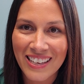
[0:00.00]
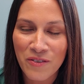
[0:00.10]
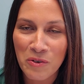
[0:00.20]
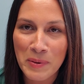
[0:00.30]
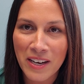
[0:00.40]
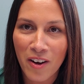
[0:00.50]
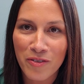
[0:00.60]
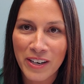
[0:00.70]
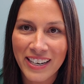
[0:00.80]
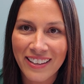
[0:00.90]
that we'll be
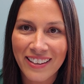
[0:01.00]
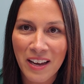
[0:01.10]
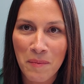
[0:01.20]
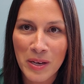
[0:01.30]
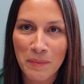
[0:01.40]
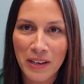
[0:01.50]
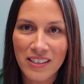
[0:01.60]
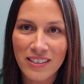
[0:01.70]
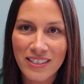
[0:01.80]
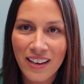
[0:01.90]
offering in the coming
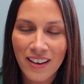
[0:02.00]
months.